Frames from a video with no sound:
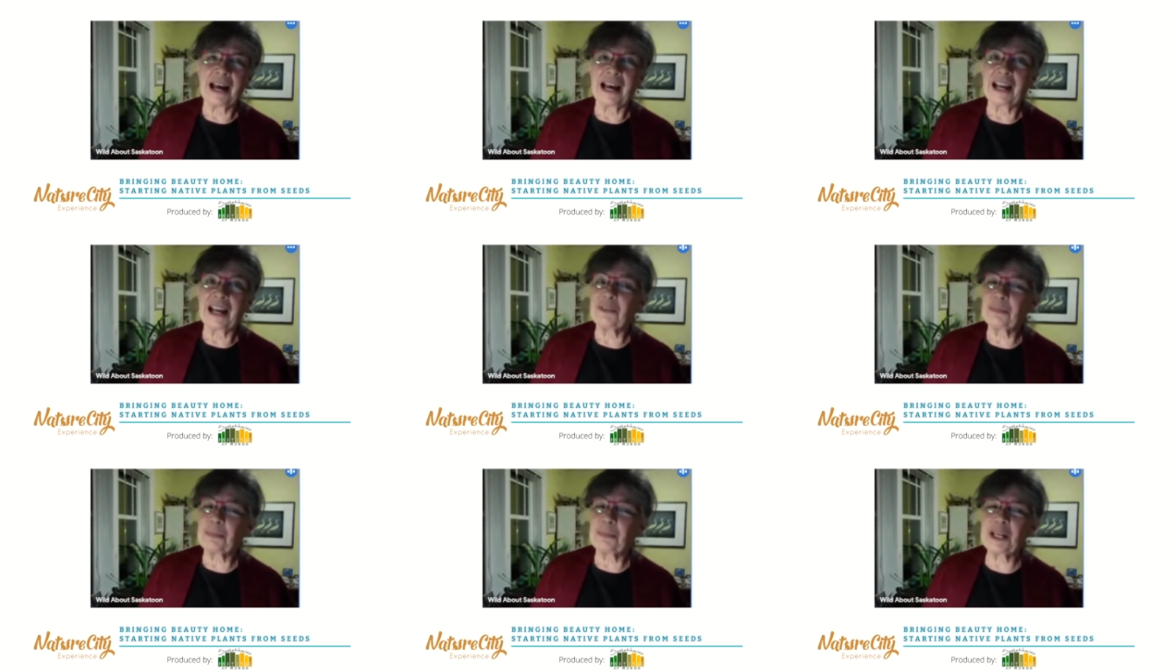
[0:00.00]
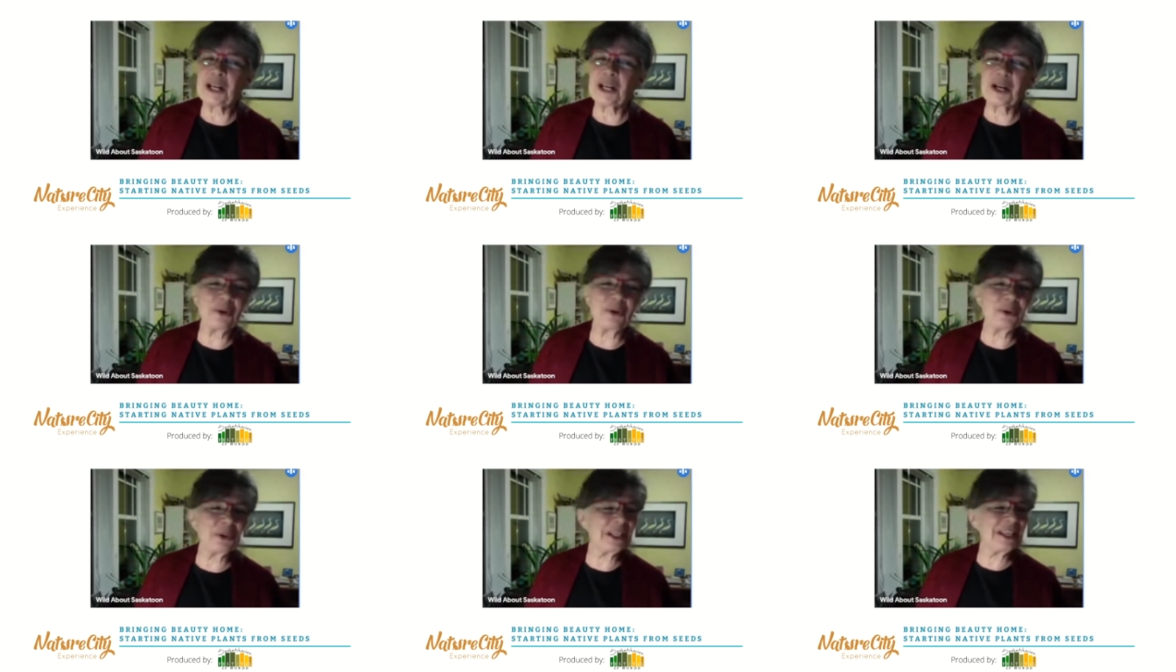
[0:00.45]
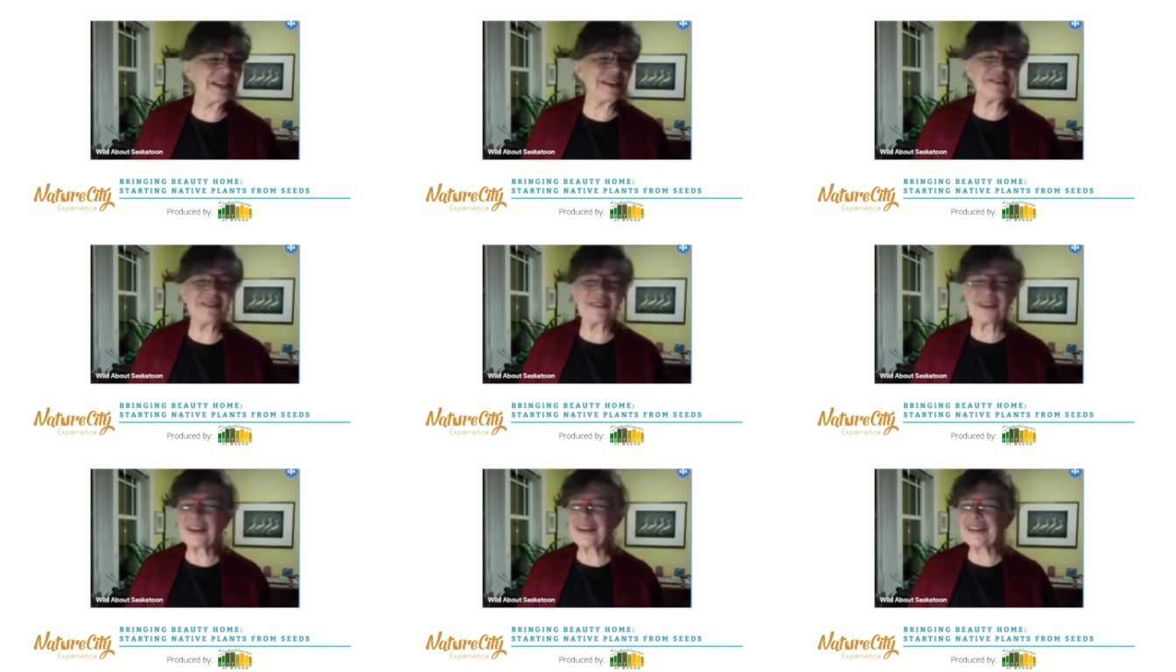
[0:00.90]
I speak only a
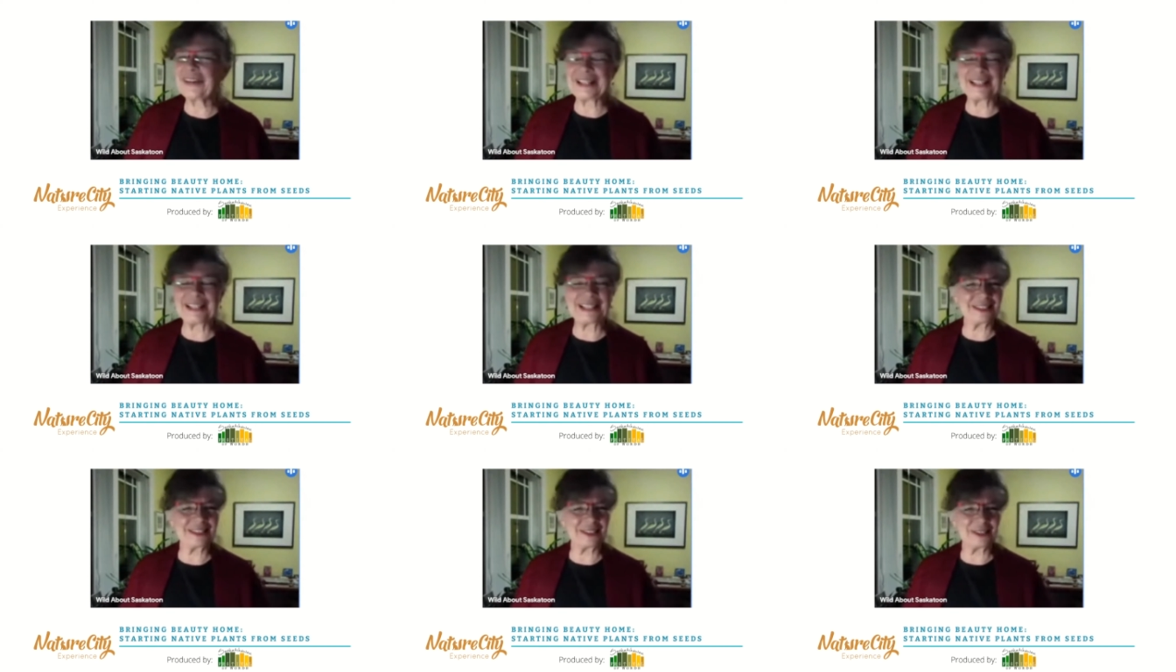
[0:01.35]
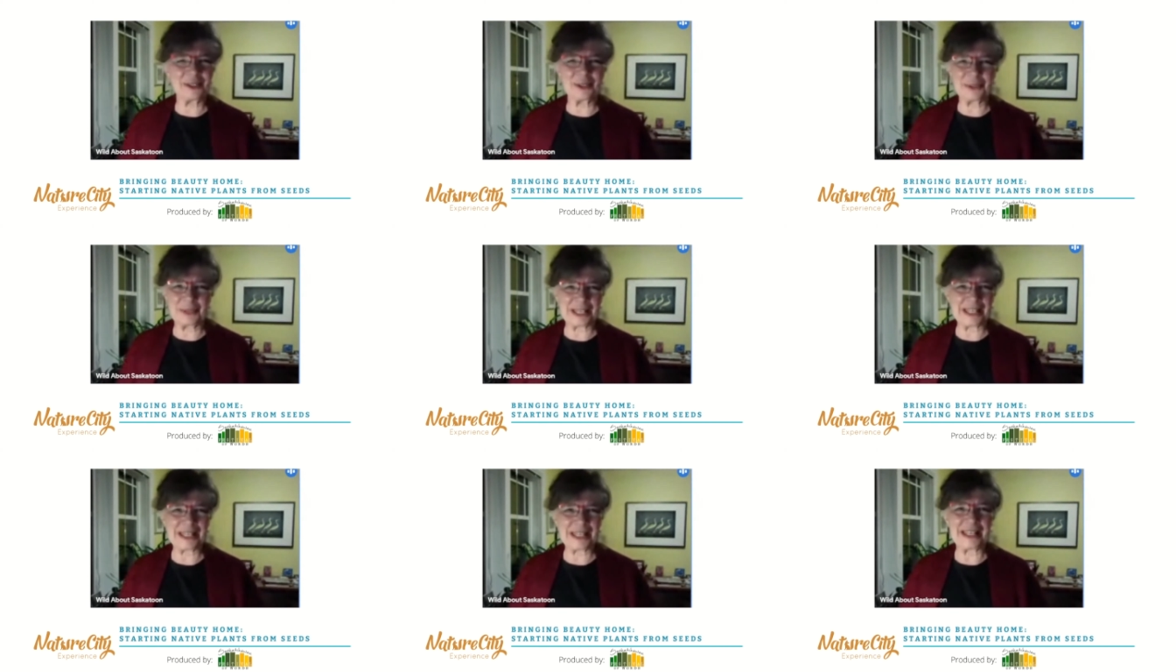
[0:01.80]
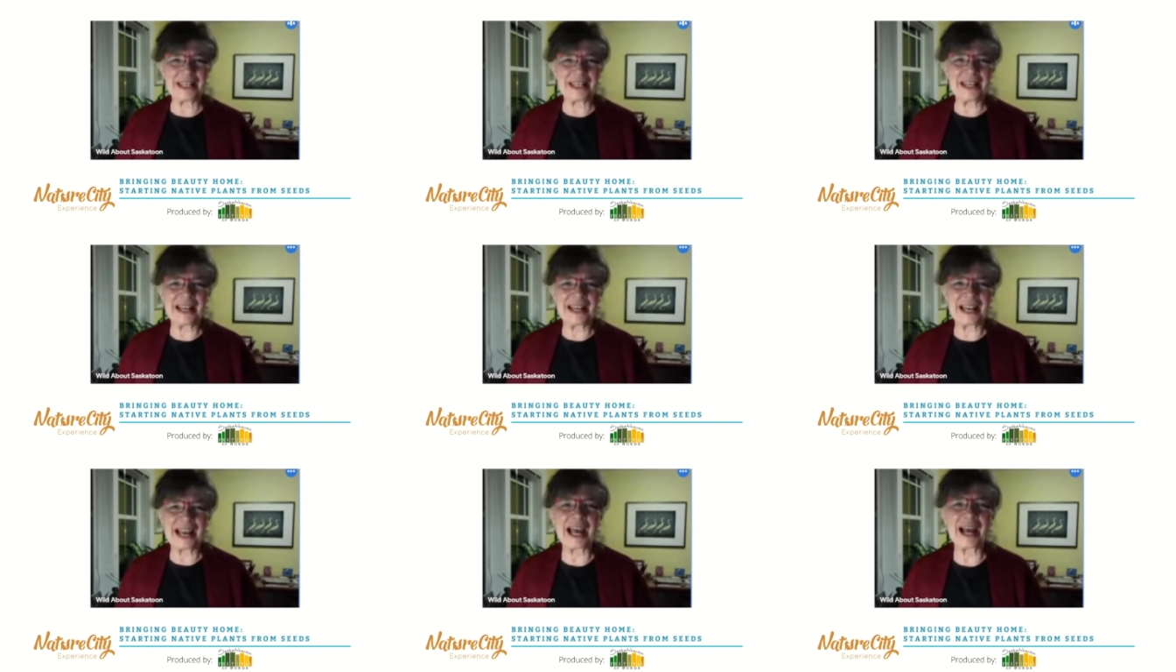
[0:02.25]
very little Cree,
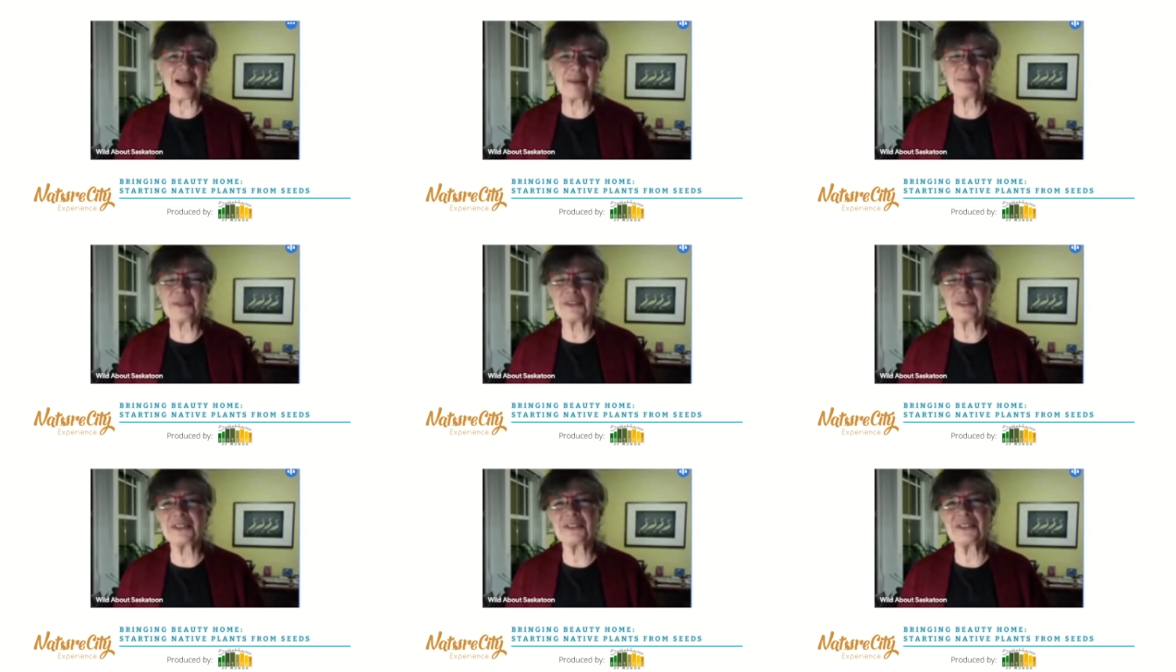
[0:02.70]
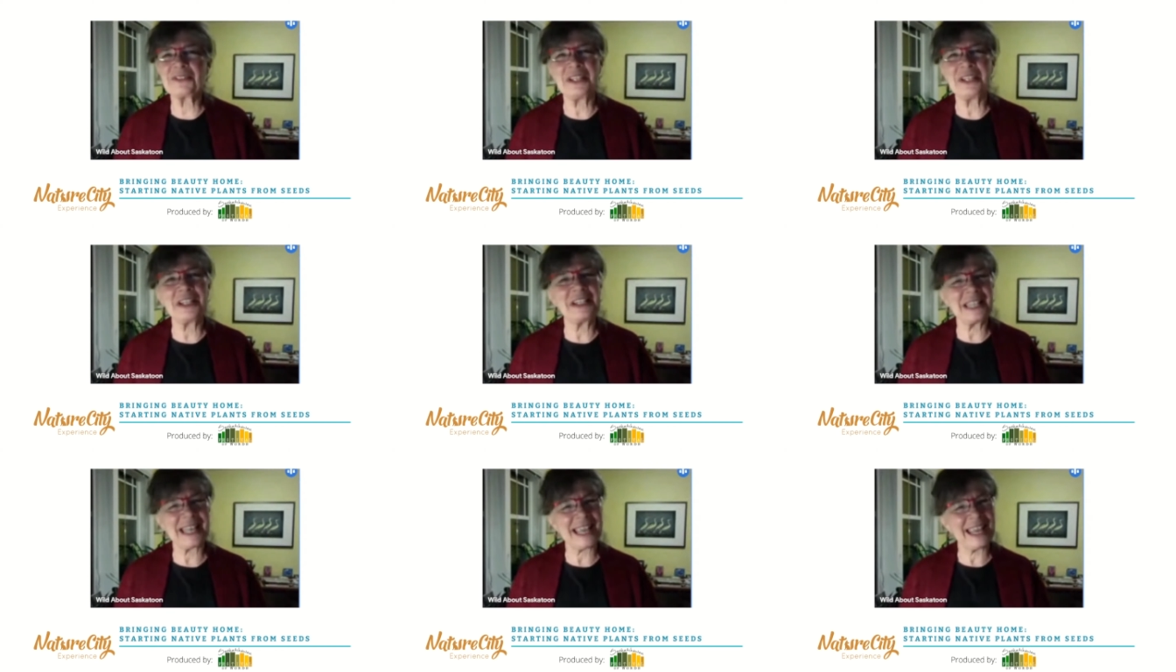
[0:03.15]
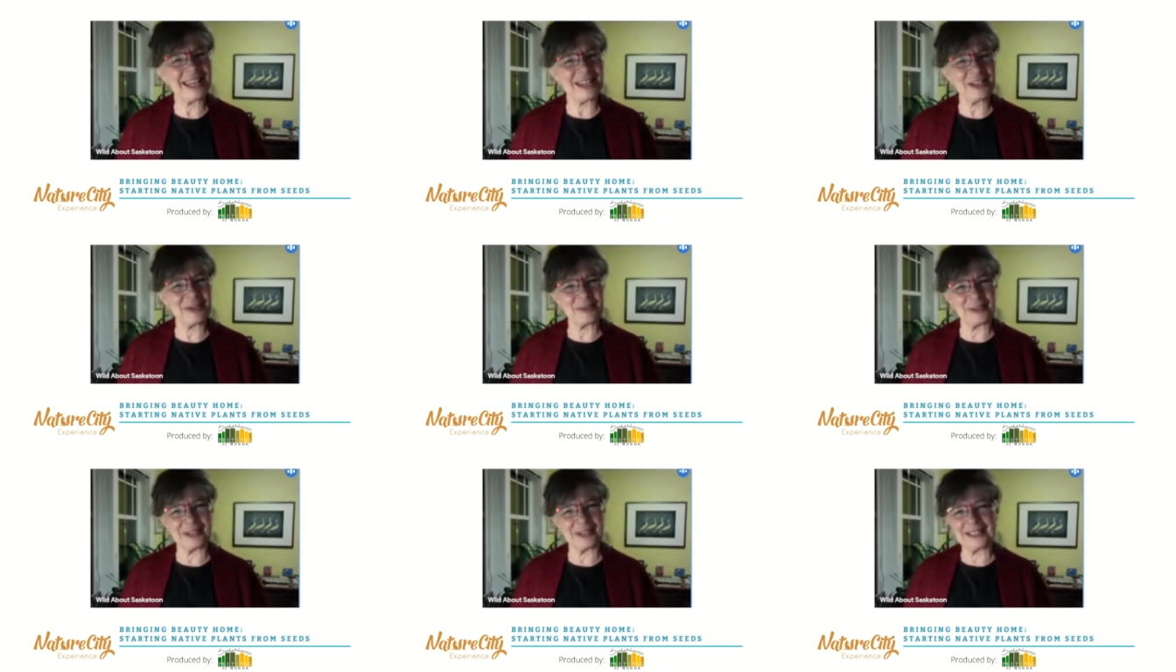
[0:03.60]
Apsis
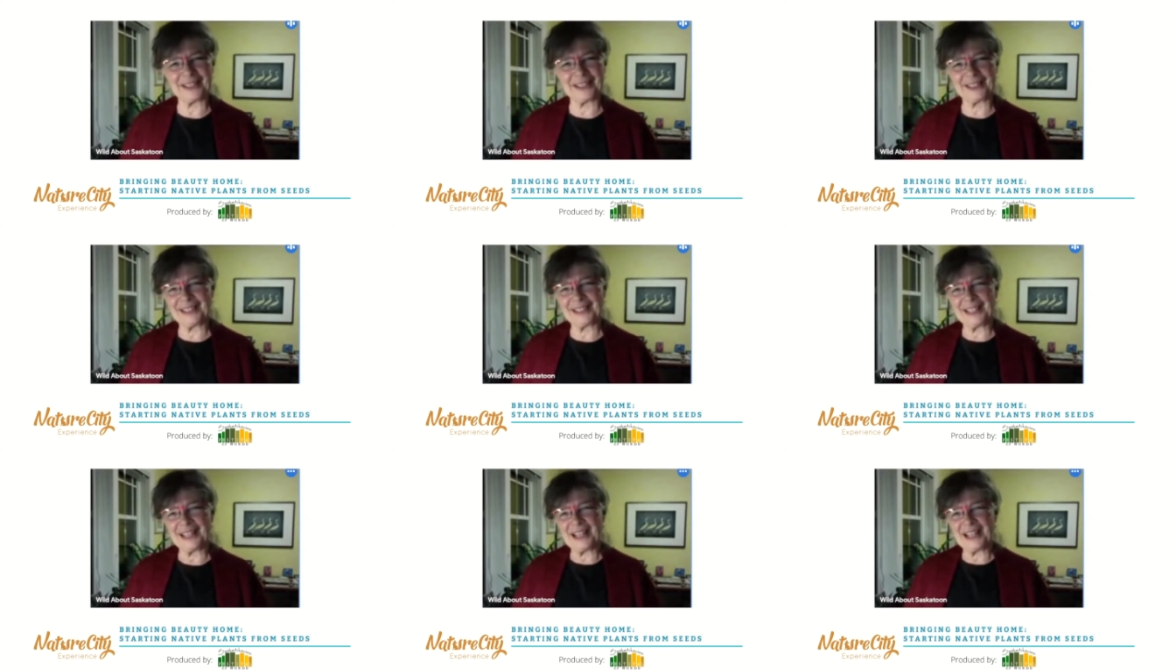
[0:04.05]
Ninahewan,